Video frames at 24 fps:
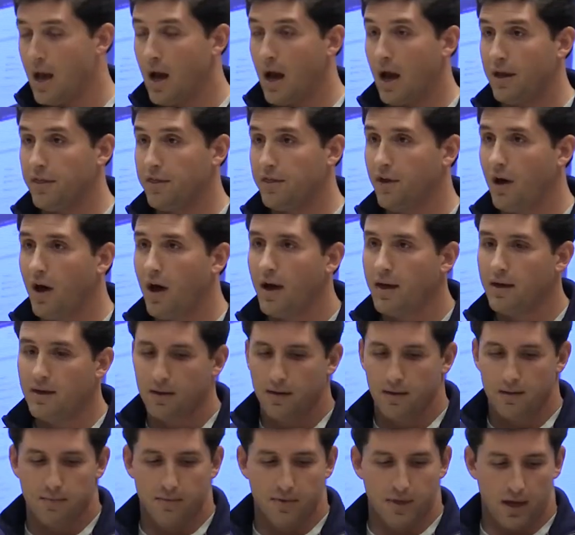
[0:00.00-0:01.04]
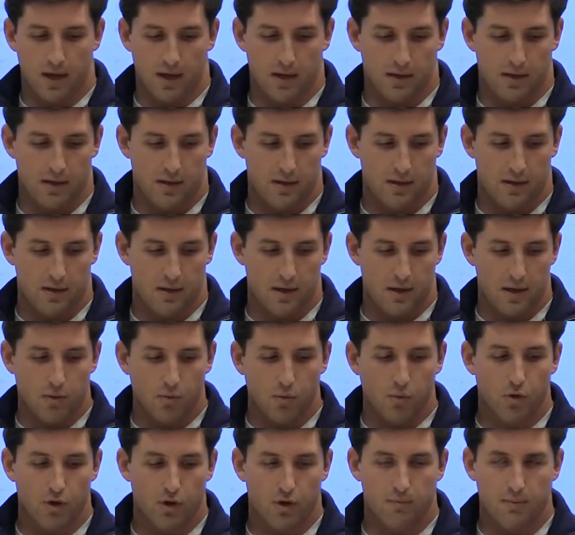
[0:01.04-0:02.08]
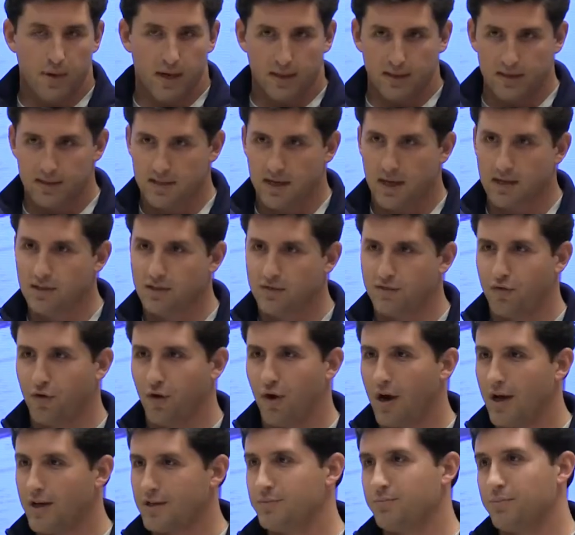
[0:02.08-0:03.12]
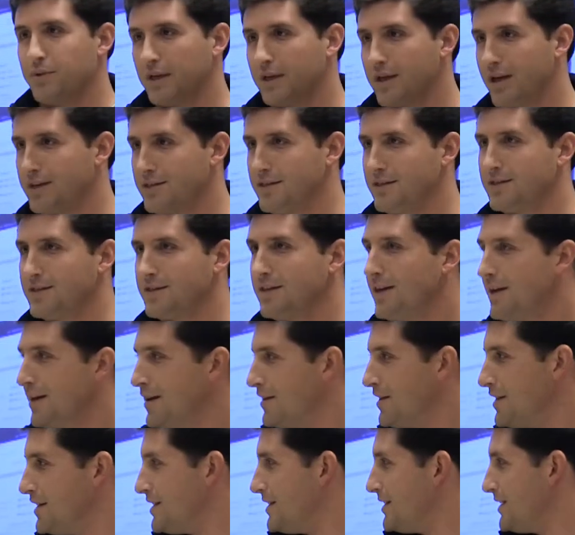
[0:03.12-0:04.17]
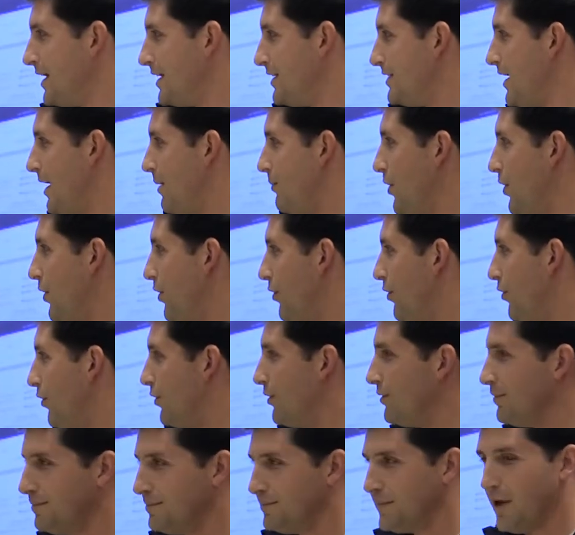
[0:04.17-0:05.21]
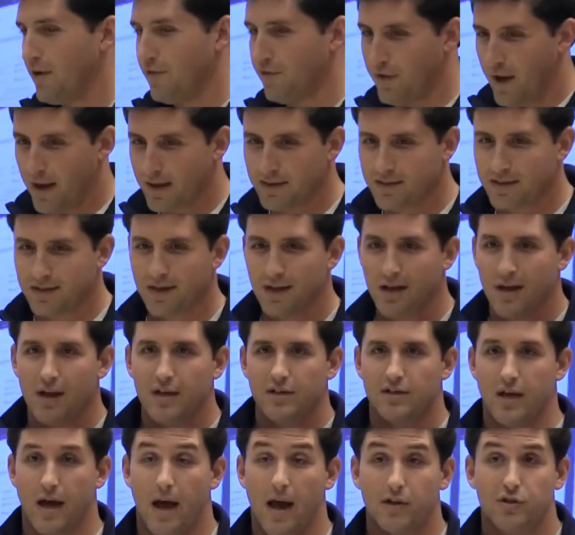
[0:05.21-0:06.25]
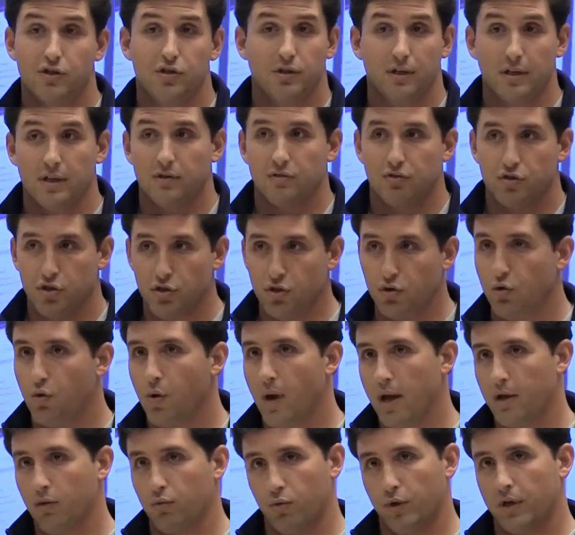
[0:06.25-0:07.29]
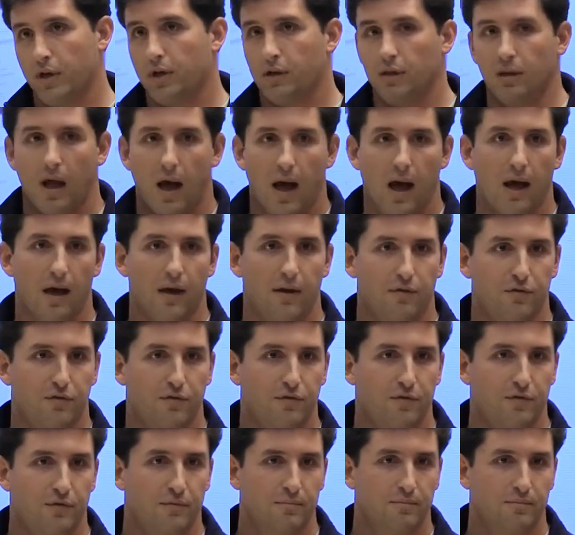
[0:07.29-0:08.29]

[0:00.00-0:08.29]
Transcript: I thought that it would make sense for us because this is a demo, event to actually do a real live